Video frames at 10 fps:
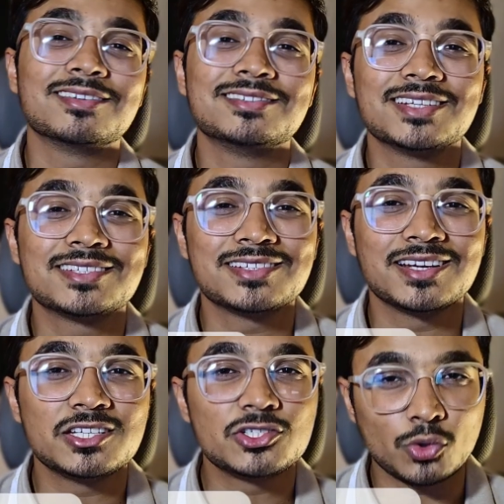
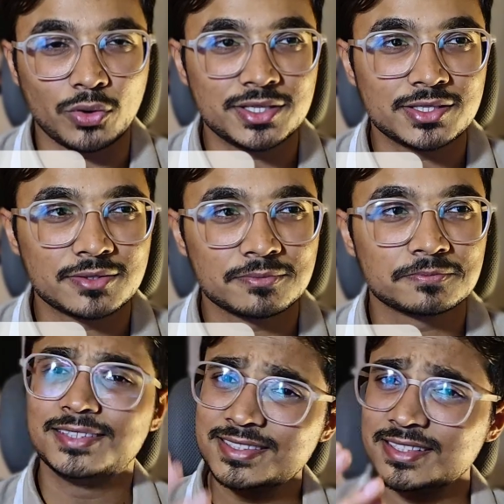consistent choice?
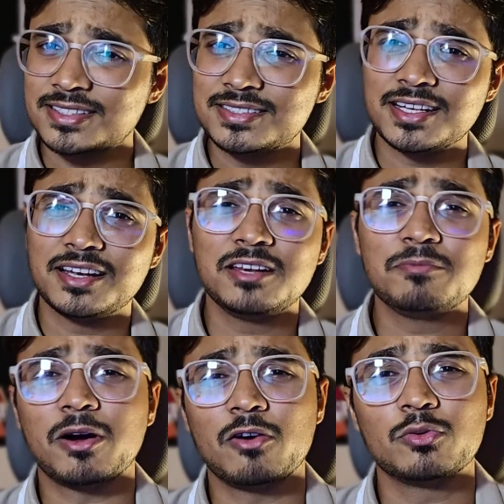This is
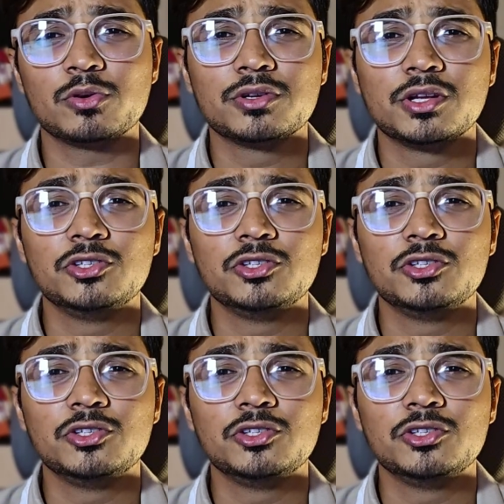insanely powerful.